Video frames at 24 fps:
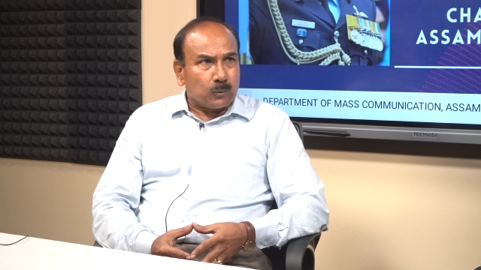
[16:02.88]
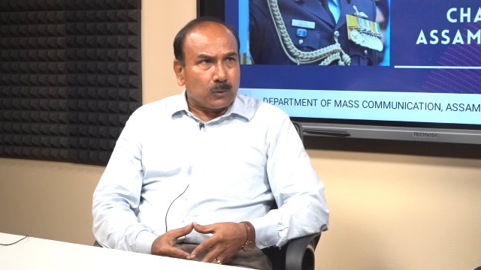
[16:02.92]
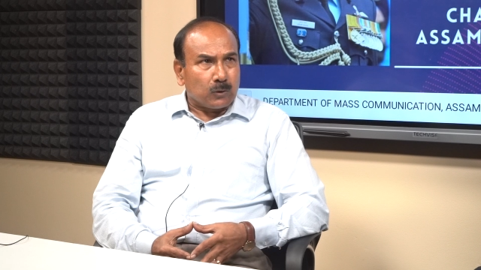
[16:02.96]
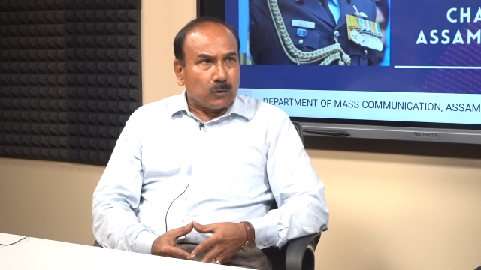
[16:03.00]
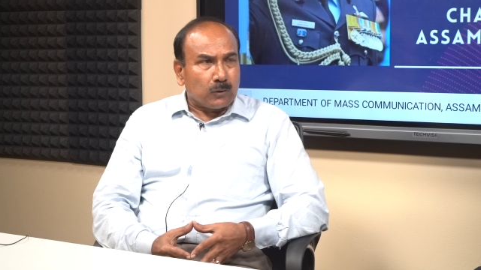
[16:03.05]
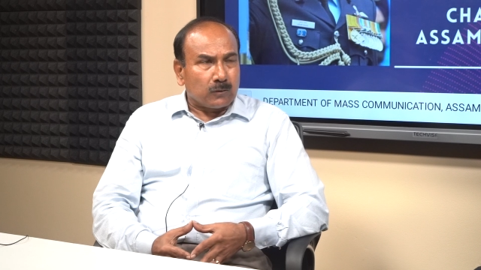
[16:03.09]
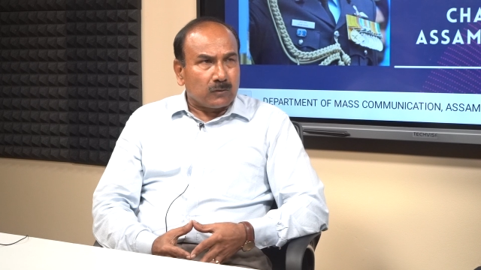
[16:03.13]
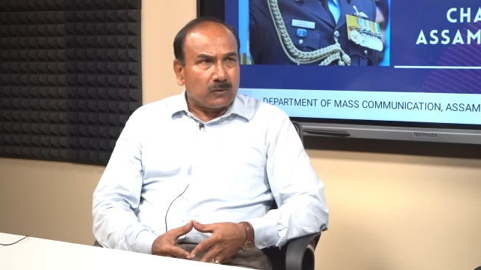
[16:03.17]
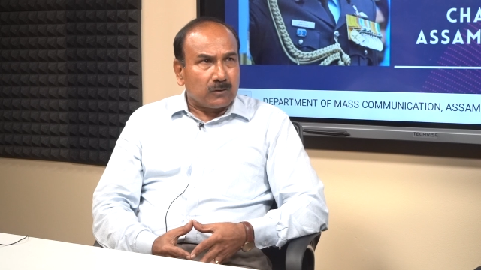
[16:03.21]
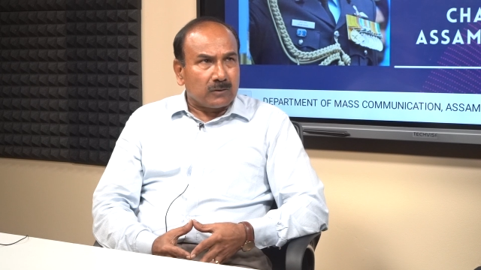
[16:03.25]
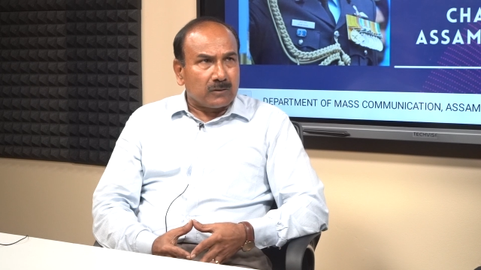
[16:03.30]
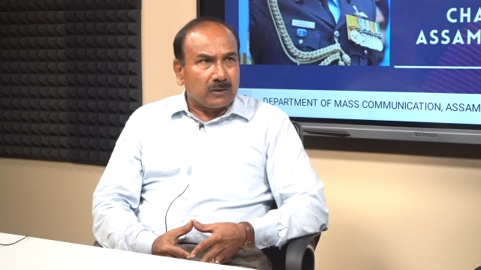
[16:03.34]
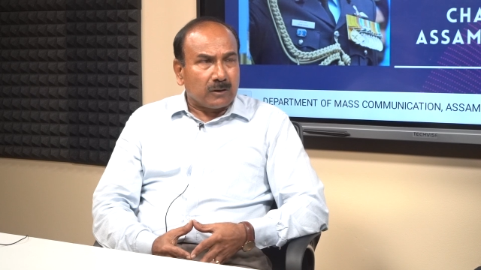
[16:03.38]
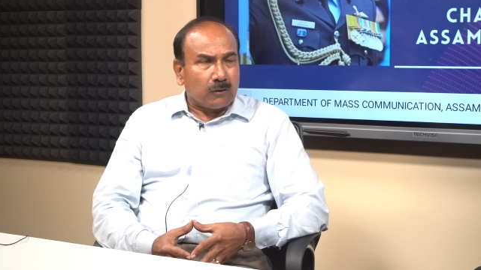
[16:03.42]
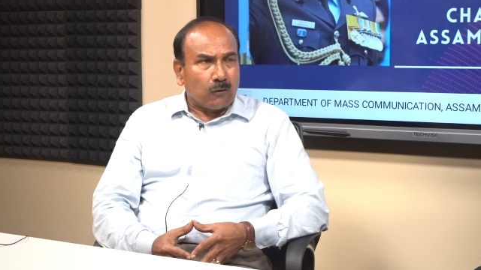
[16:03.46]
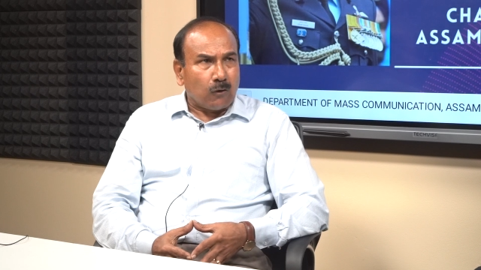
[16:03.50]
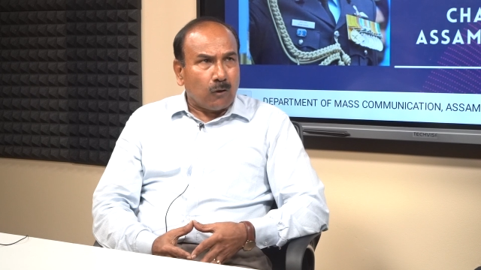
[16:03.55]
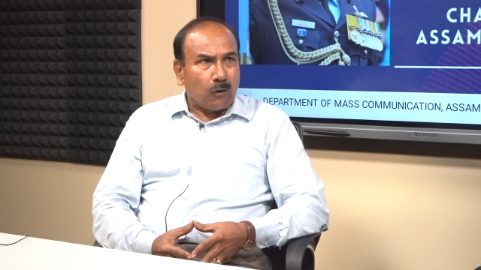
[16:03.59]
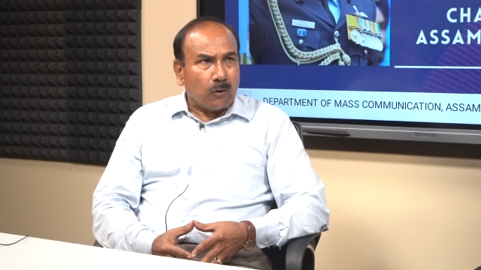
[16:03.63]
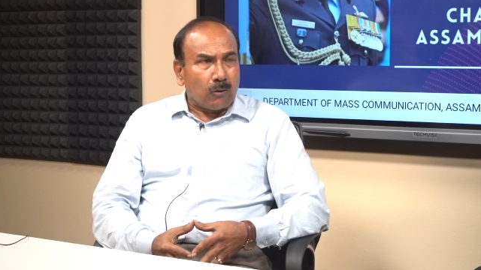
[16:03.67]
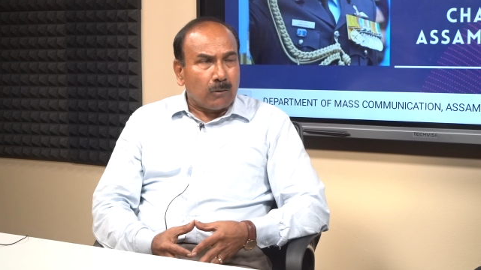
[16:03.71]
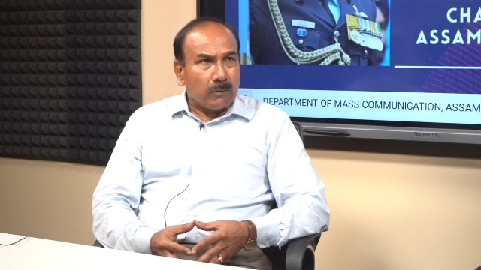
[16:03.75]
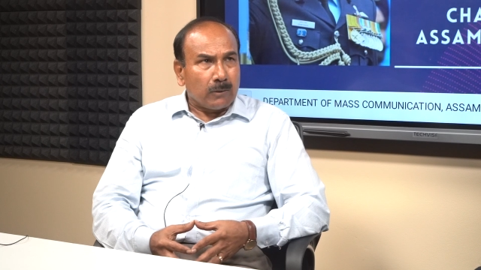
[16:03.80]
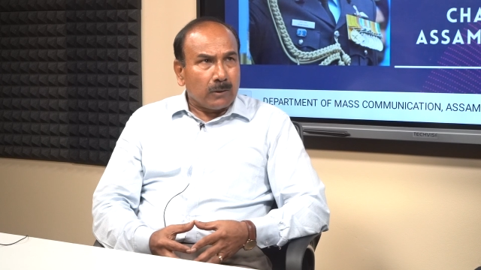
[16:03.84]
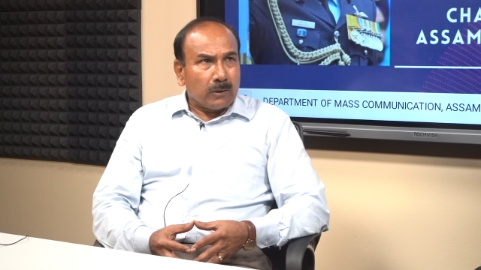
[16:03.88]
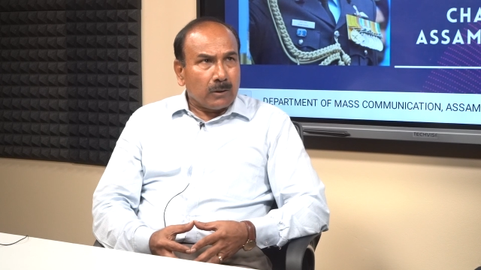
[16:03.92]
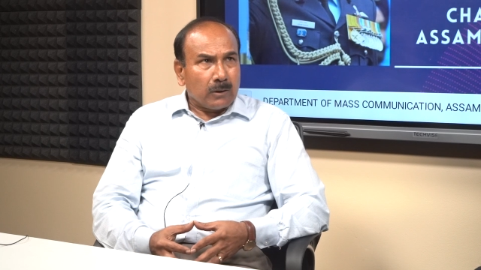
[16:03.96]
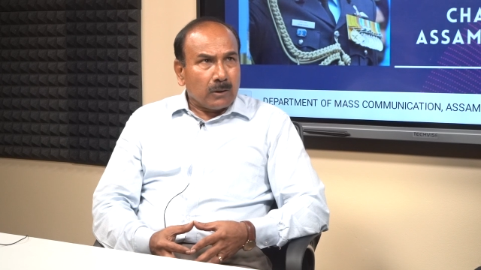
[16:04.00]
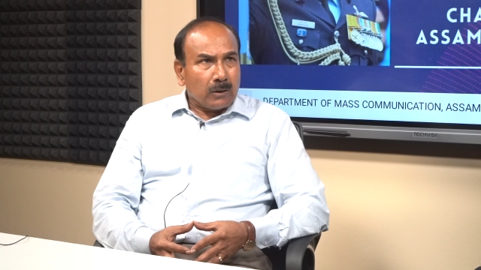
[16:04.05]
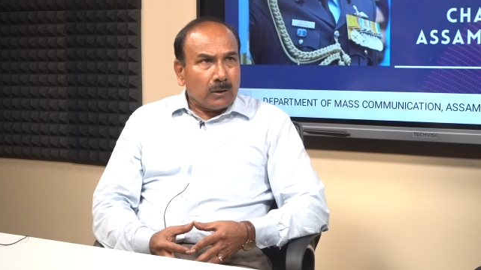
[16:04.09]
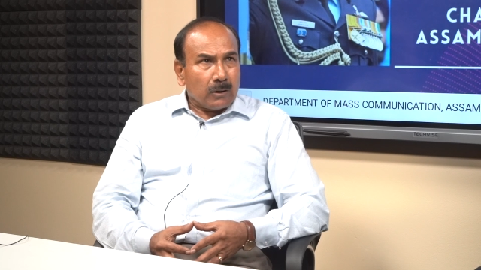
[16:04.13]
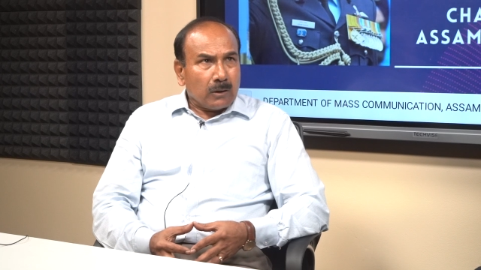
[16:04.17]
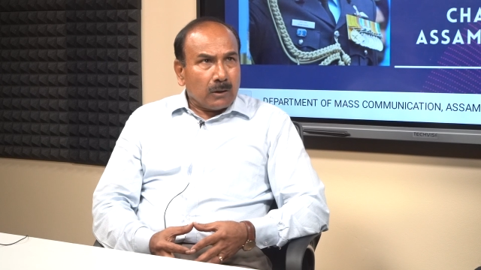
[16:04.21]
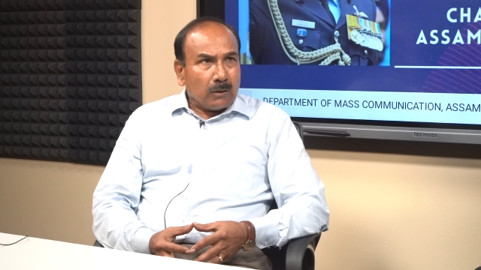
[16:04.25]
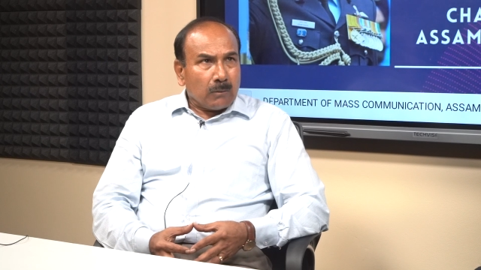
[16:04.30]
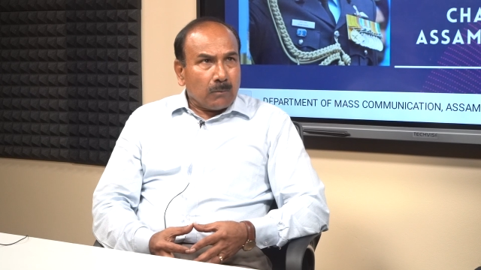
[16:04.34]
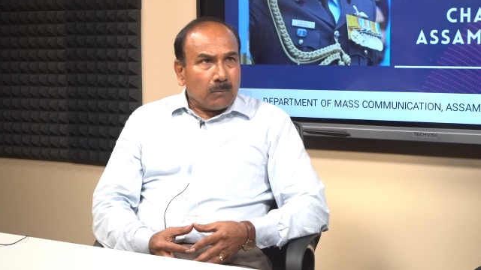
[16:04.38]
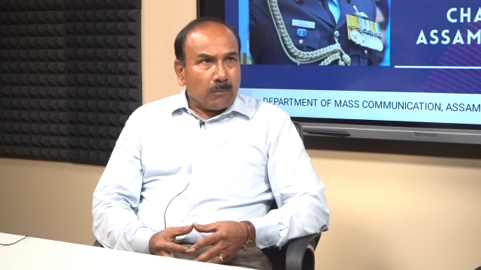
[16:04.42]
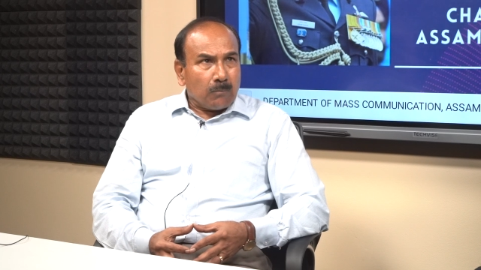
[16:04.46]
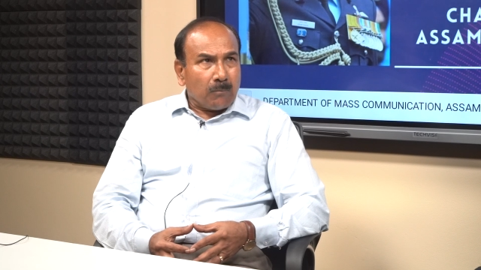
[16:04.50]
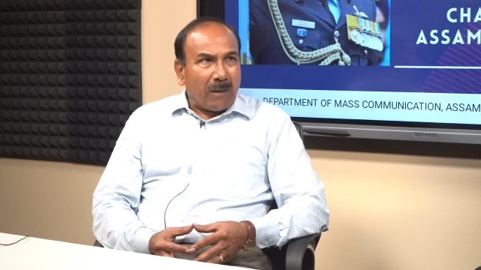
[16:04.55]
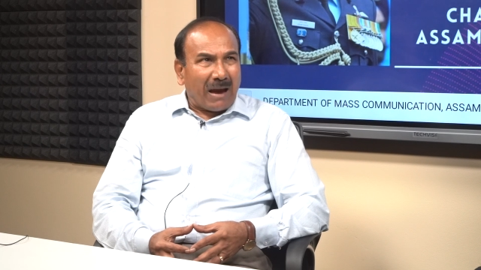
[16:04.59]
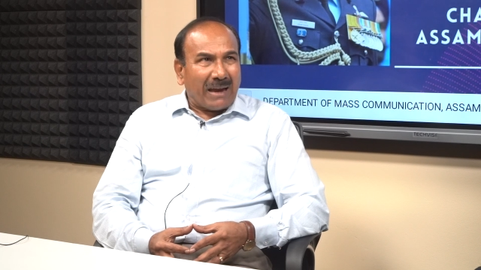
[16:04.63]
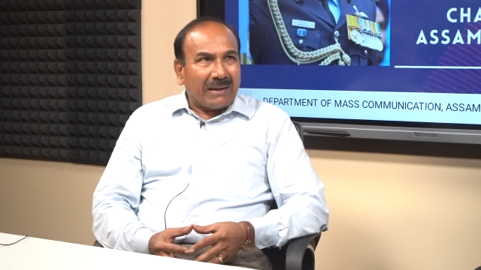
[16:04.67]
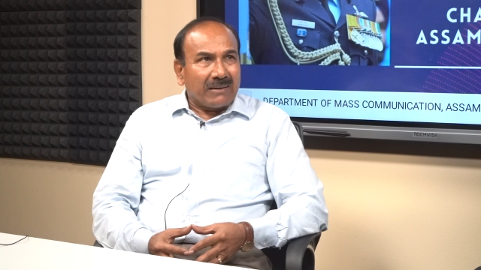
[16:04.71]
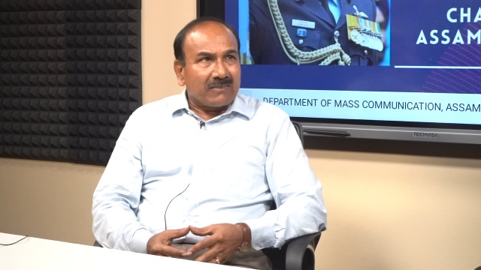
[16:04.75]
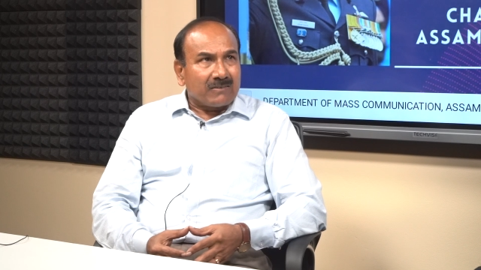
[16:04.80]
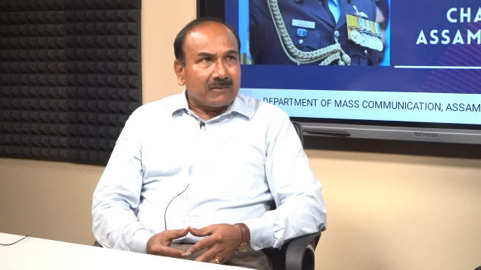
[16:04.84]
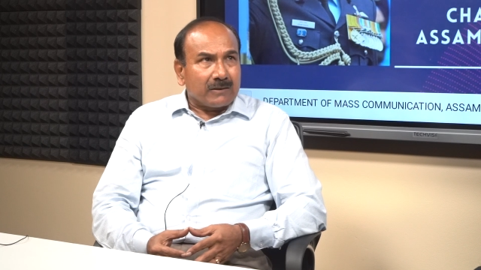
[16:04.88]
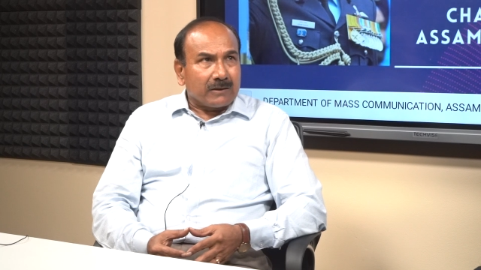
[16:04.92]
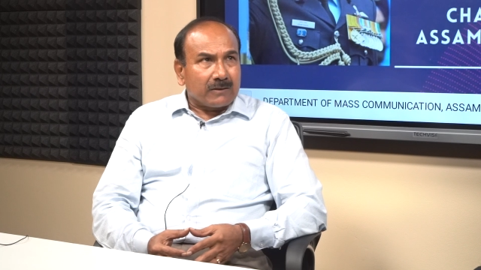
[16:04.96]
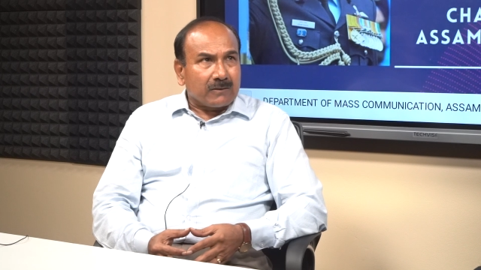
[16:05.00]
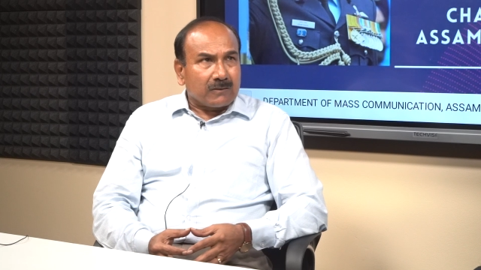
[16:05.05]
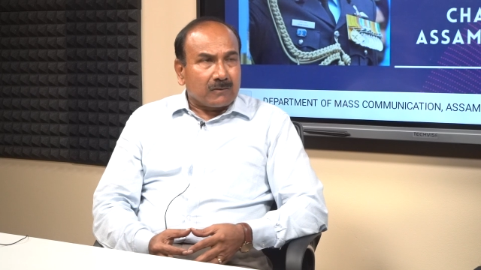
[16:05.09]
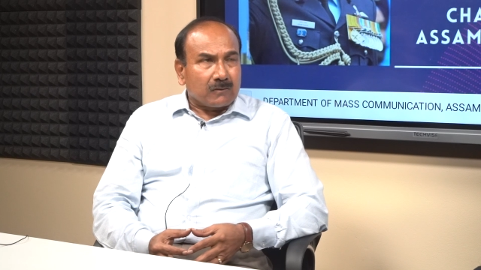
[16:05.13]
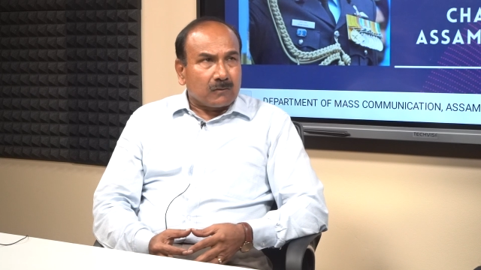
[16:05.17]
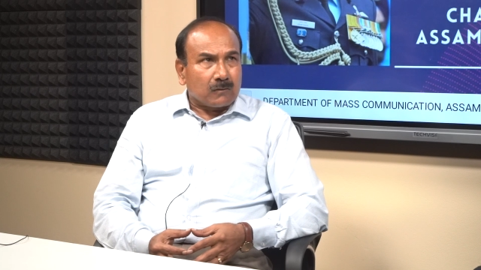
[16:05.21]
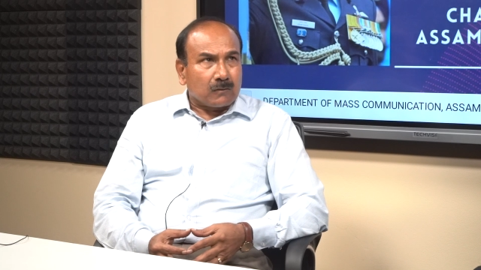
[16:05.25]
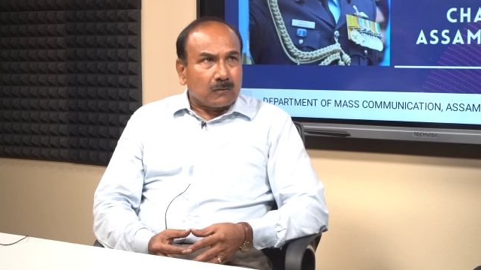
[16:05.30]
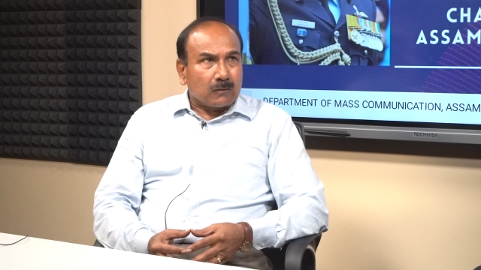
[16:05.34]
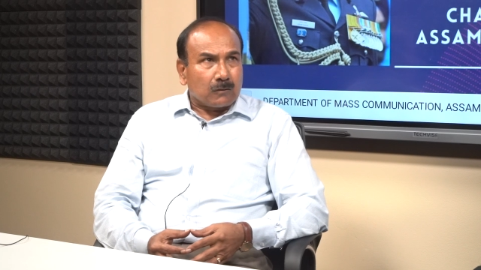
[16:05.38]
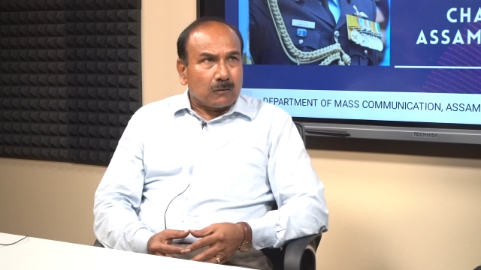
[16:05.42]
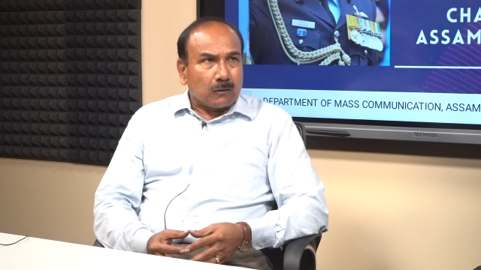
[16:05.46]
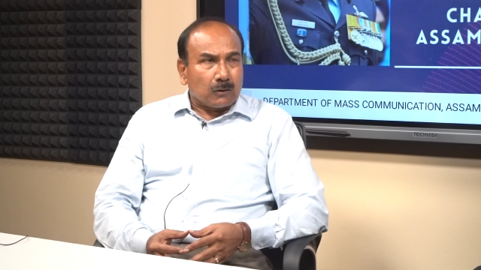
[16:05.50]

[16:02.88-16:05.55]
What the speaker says: because these are all mindsets